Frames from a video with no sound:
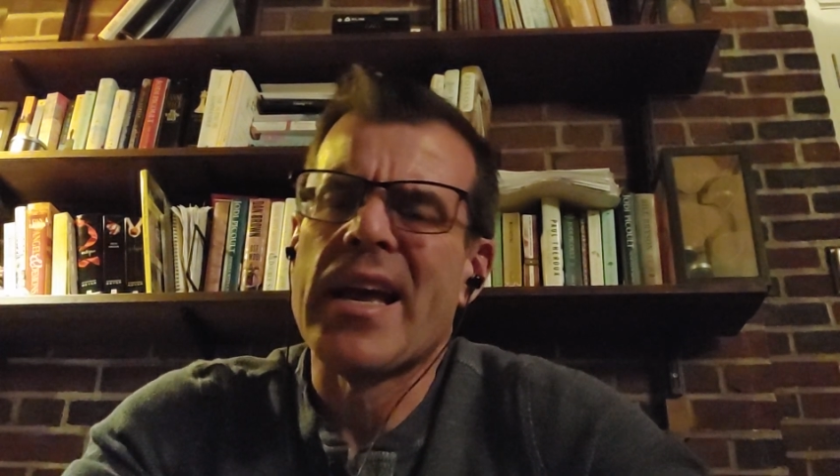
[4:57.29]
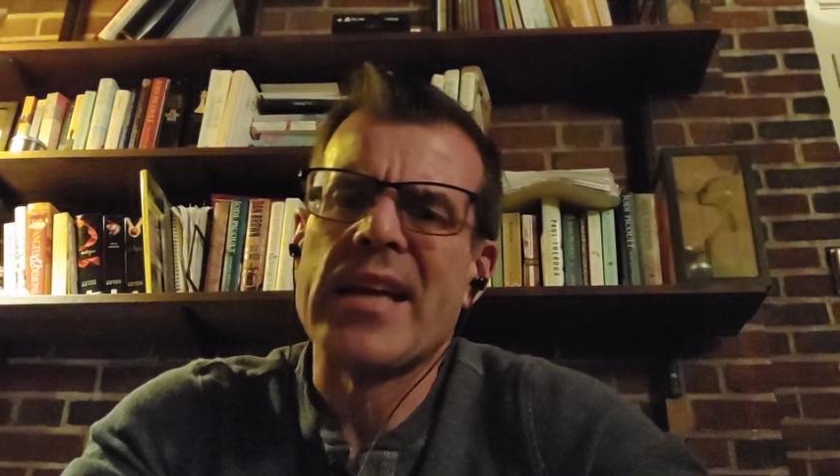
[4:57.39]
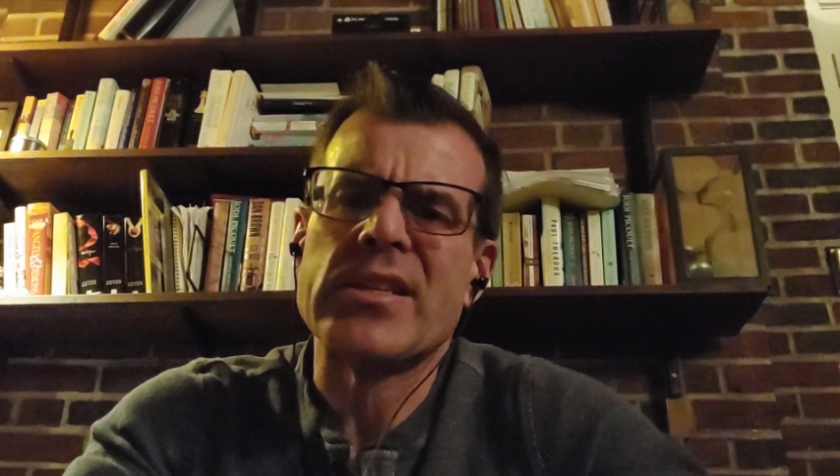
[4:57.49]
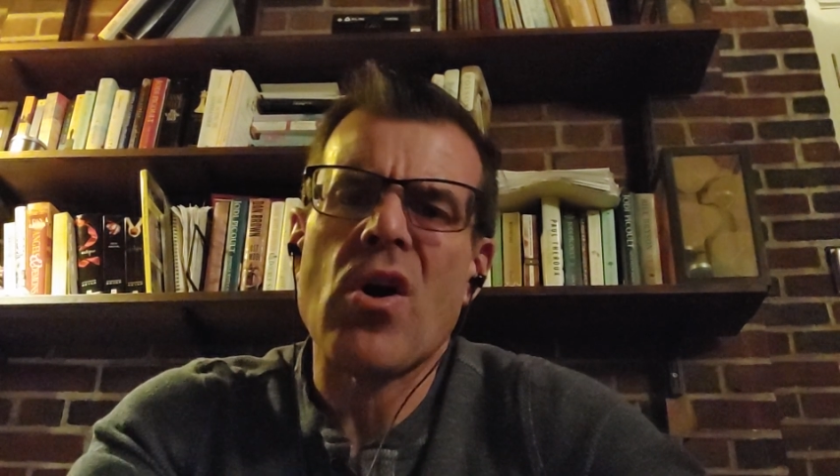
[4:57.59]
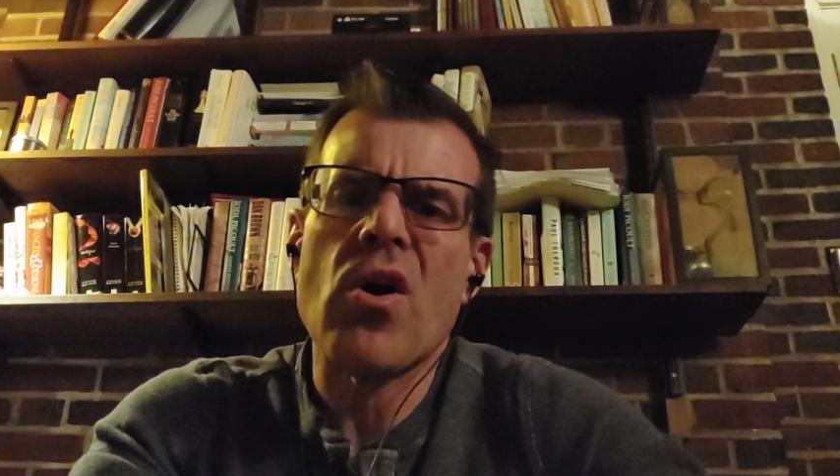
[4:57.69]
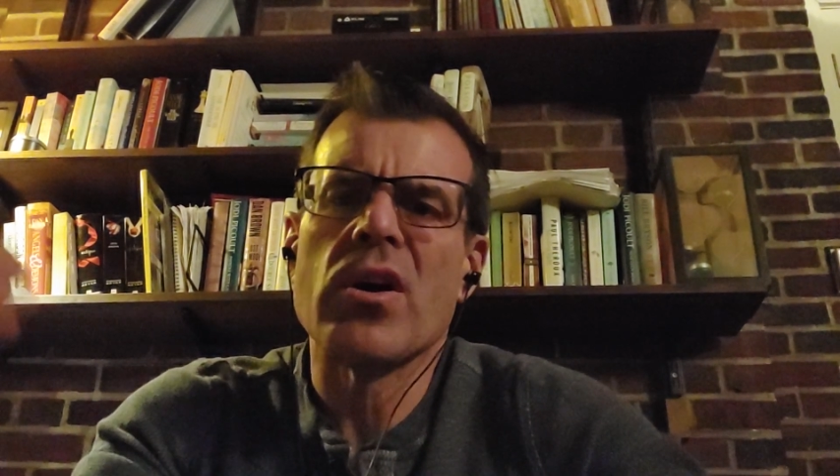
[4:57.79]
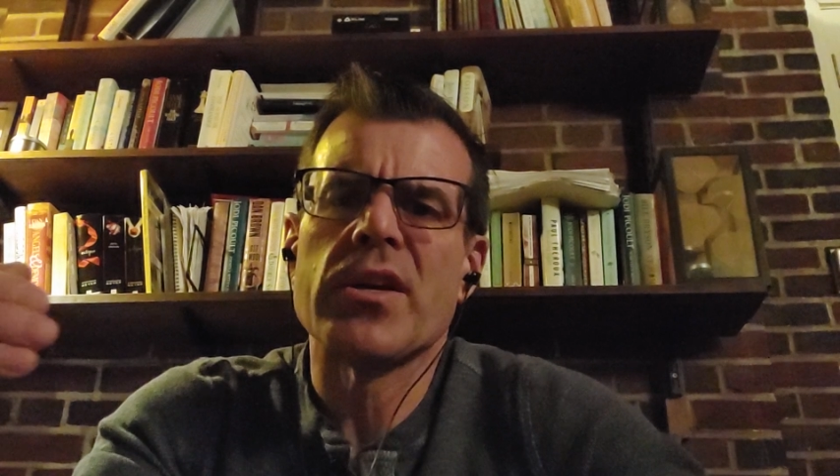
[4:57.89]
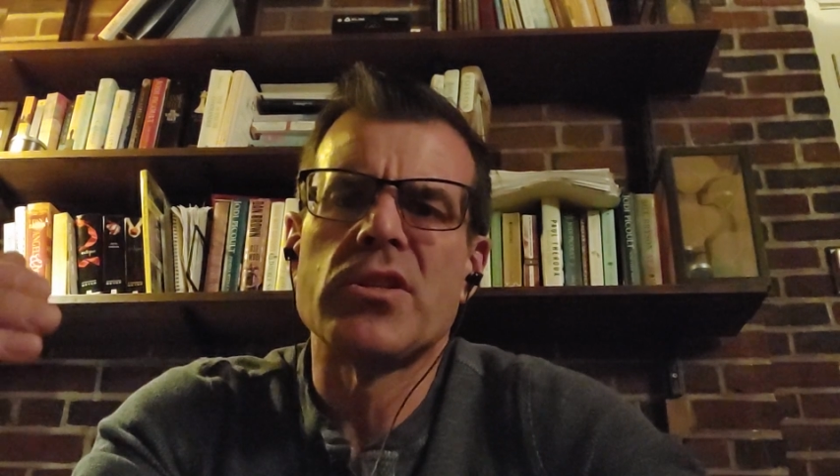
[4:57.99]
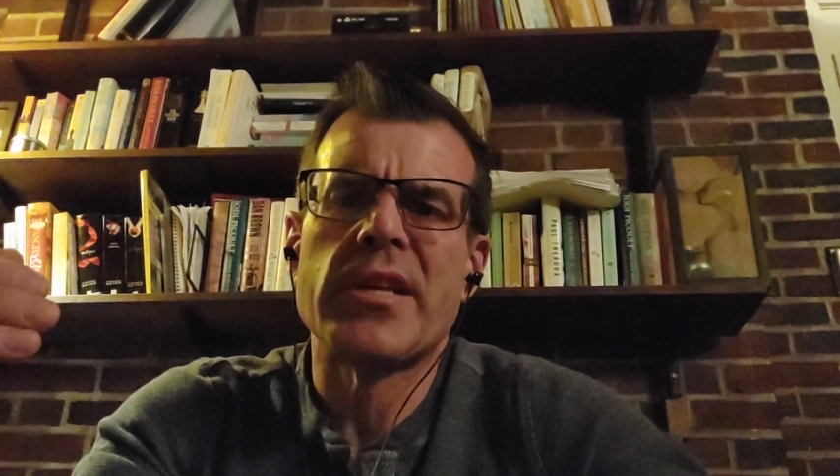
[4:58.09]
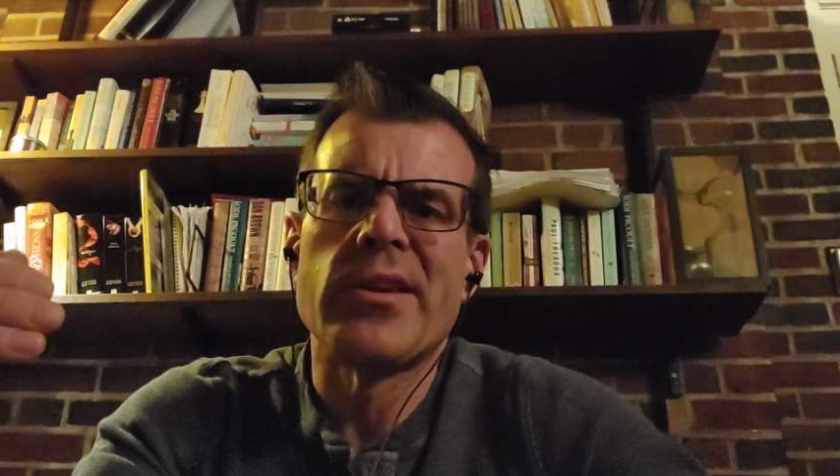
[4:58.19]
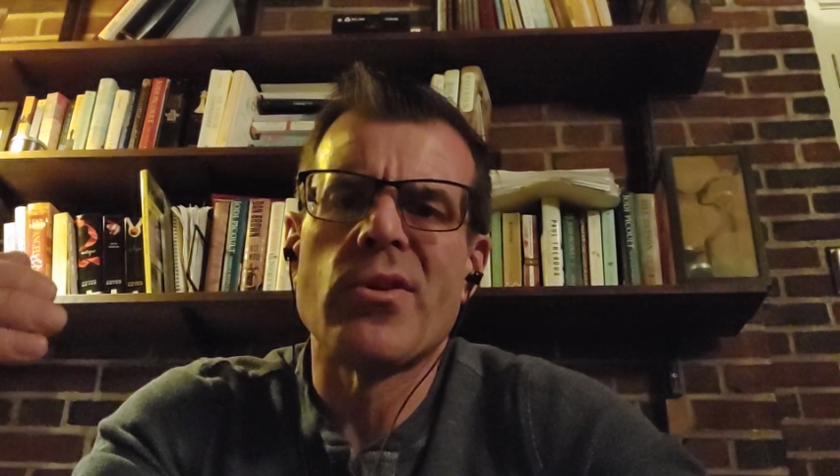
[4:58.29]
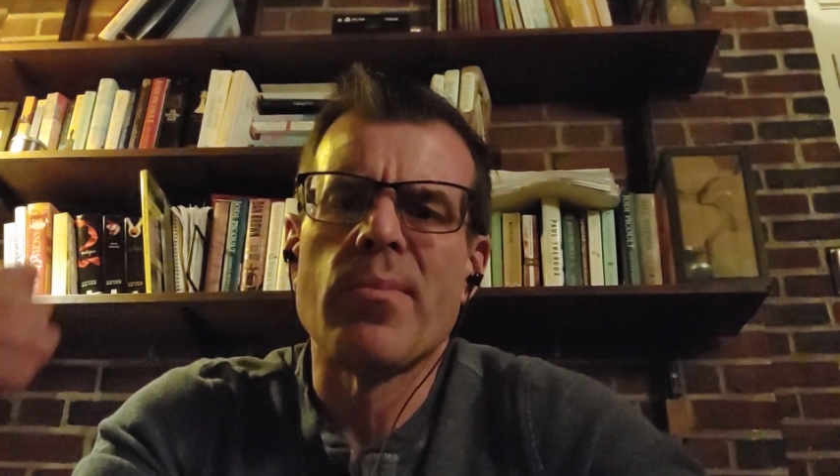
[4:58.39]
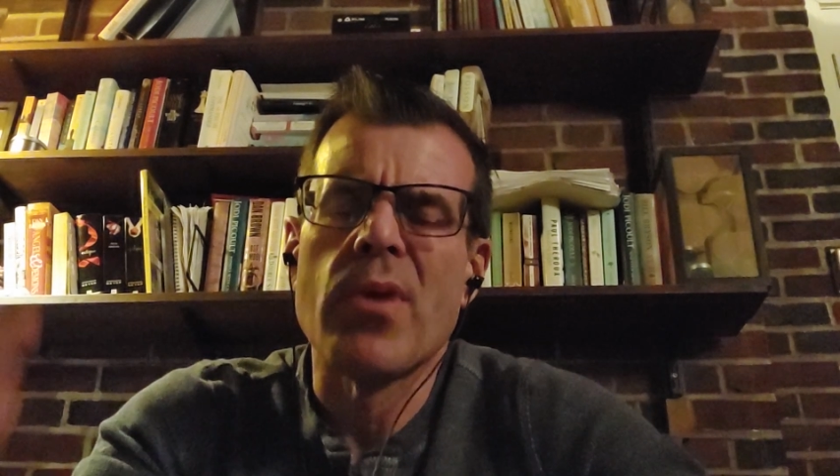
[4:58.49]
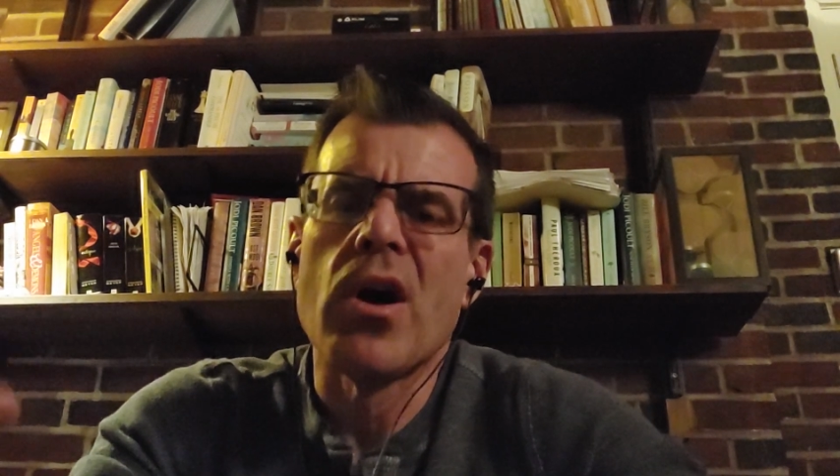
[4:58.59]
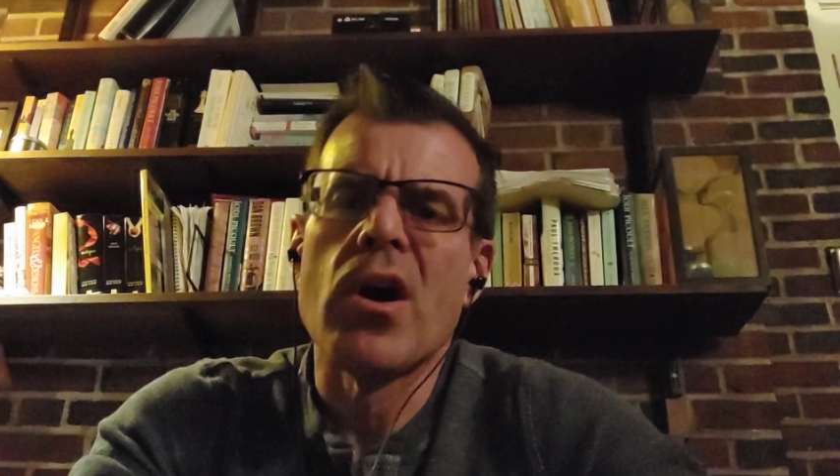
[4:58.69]
it's all
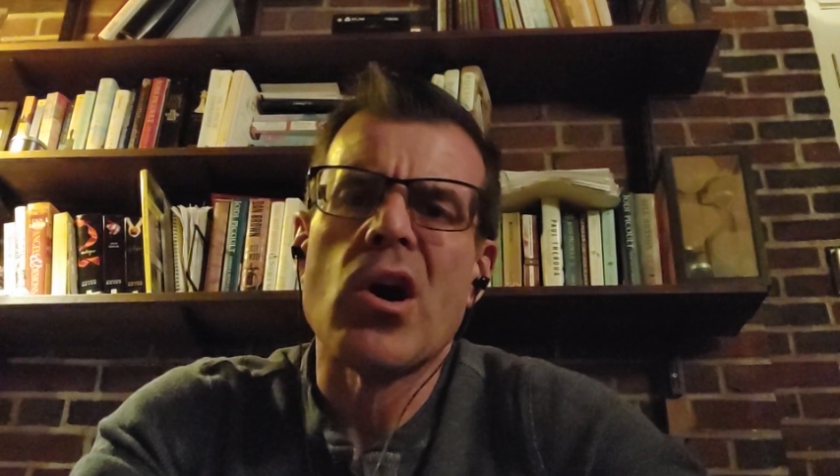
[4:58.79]
continuum,